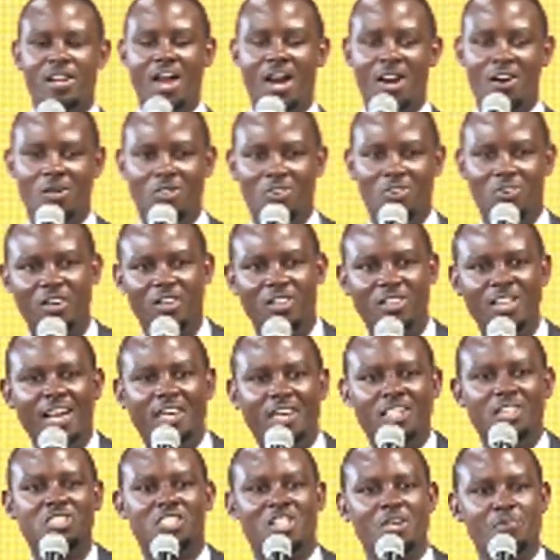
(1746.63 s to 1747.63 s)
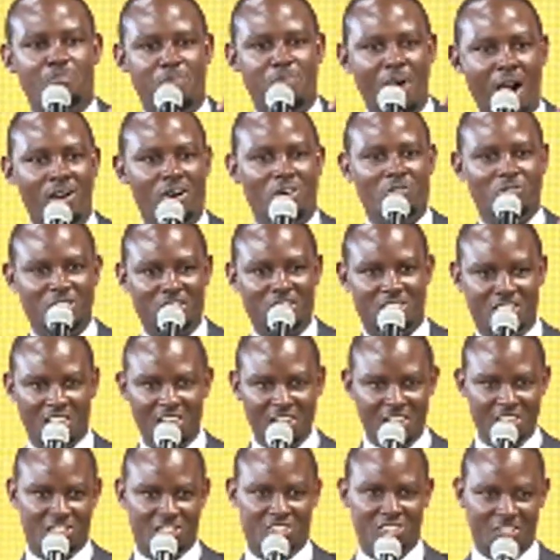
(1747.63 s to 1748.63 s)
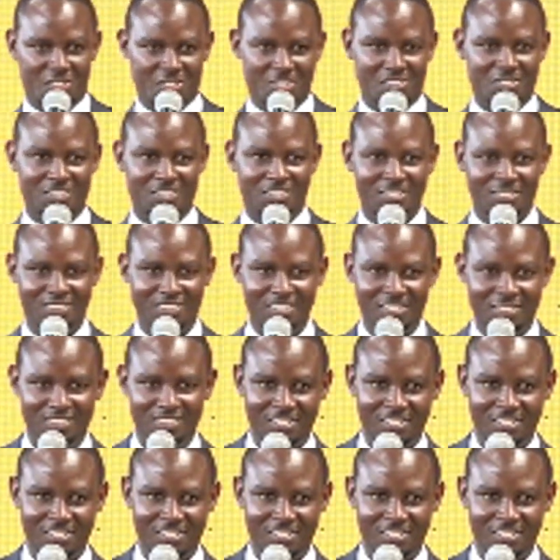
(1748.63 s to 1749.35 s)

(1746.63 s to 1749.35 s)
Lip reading: Now, that is the power of the signature.